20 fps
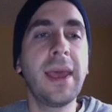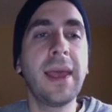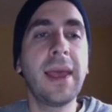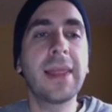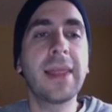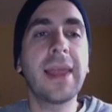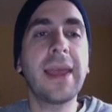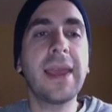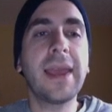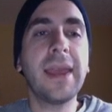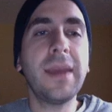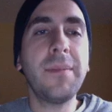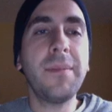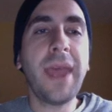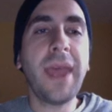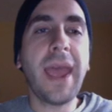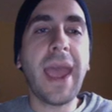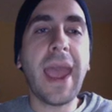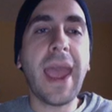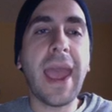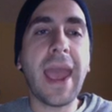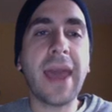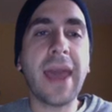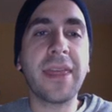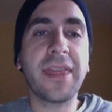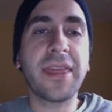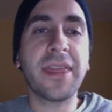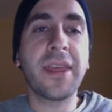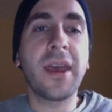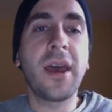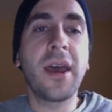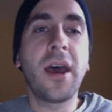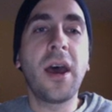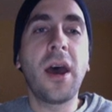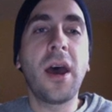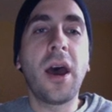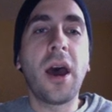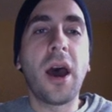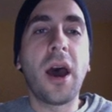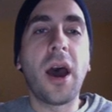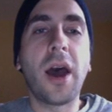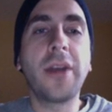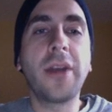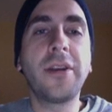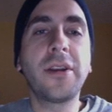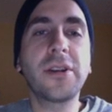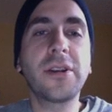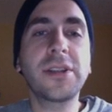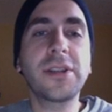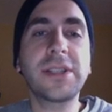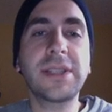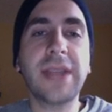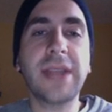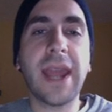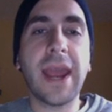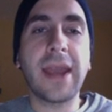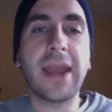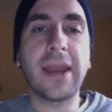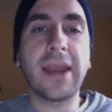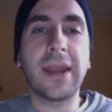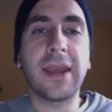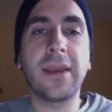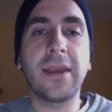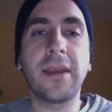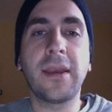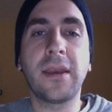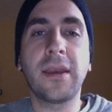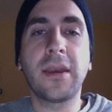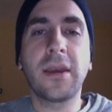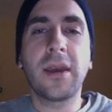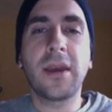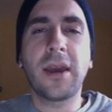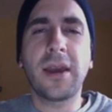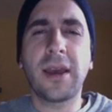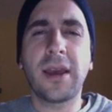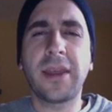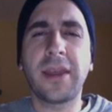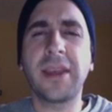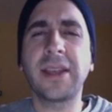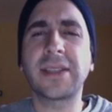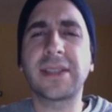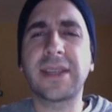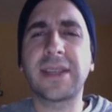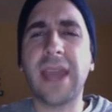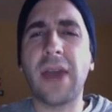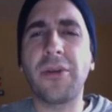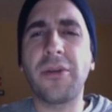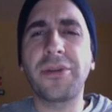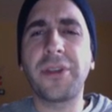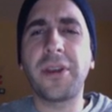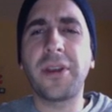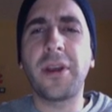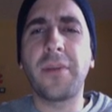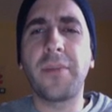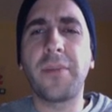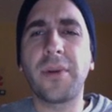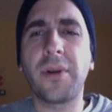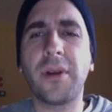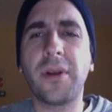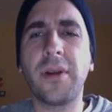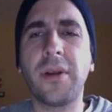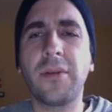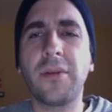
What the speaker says: Let him that hath understanding, I think it's count the number